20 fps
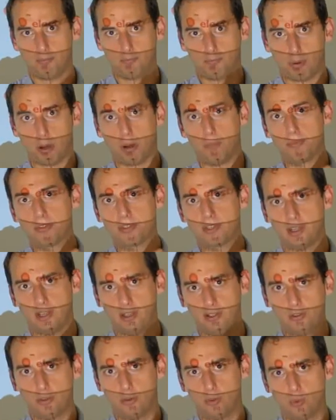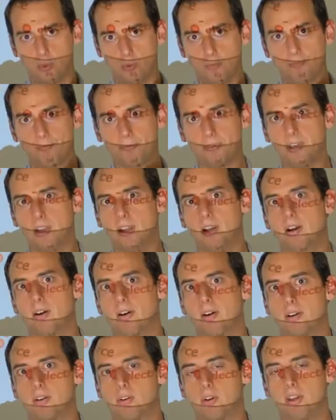bumps into
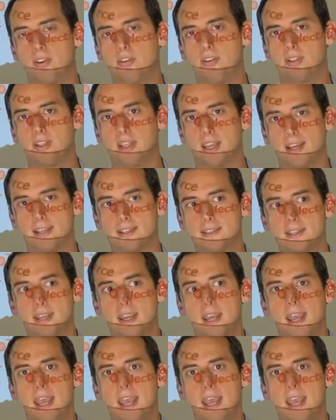our collision gas,